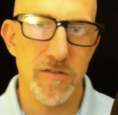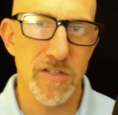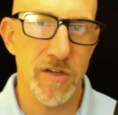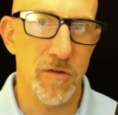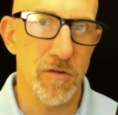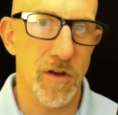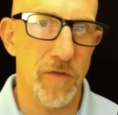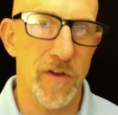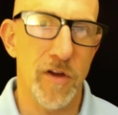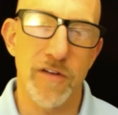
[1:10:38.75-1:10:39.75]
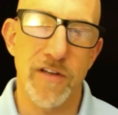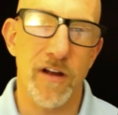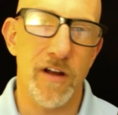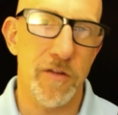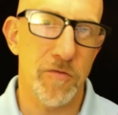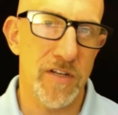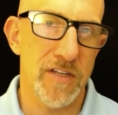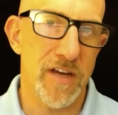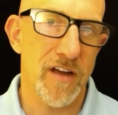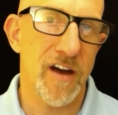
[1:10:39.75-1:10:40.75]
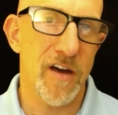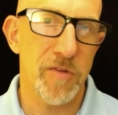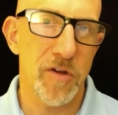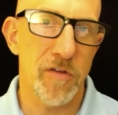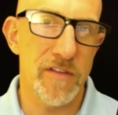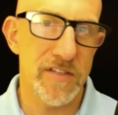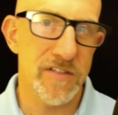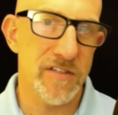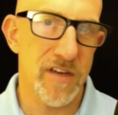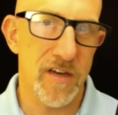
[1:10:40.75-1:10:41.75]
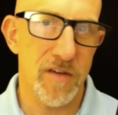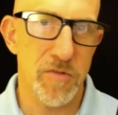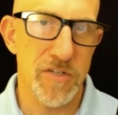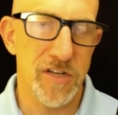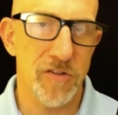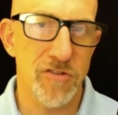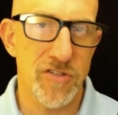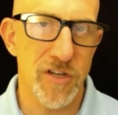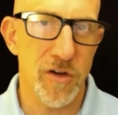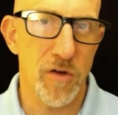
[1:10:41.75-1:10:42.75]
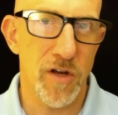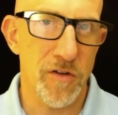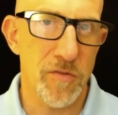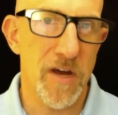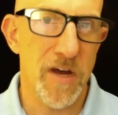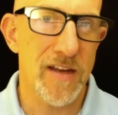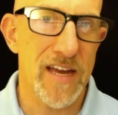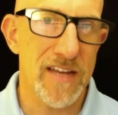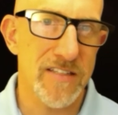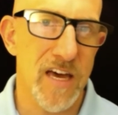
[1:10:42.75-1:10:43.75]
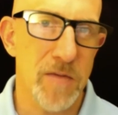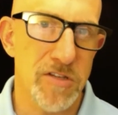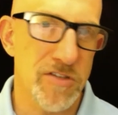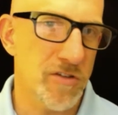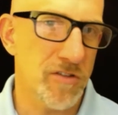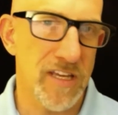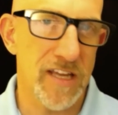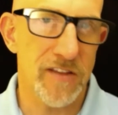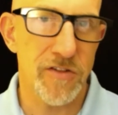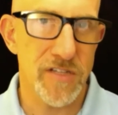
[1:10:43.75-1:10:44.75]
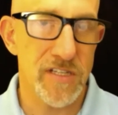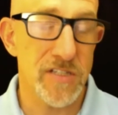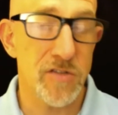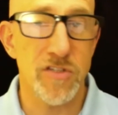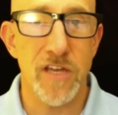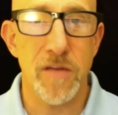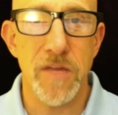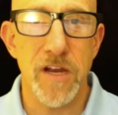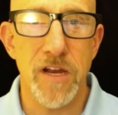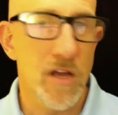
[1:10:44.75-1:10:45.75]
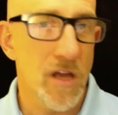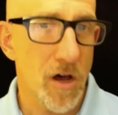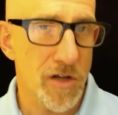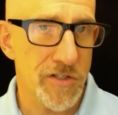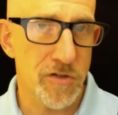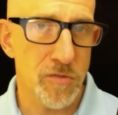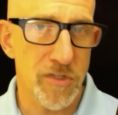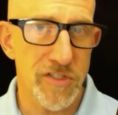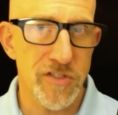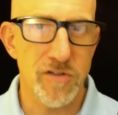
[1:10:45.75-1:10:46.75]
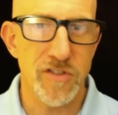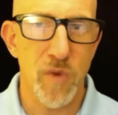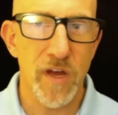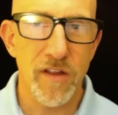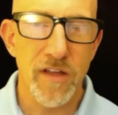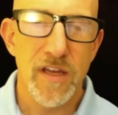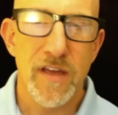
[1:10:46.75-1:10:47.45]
So, you know, if you go to docontherun.com, go to this particular show under the podcast tab, you can certainly get those links. It'll take them there, also to Blister as well.